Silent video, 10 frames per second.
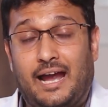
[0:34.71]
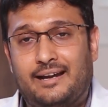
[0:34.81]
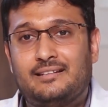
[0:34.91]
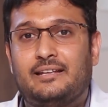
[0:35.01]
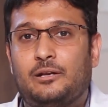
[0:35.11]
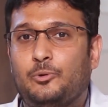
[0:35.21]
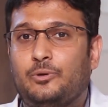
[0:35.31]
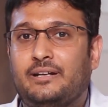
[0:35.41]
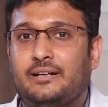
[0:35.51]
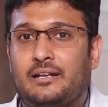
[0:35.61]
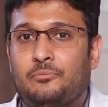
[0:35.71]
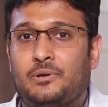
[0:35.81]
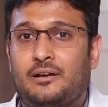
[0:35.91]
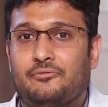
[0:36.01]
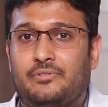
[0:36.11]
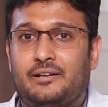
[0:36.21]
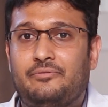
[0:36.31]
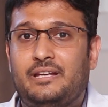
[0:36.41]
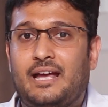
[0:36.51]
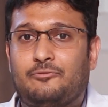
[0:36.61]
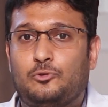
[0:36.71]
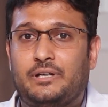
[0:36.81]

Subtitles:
and a therapeutic dilemma where we have to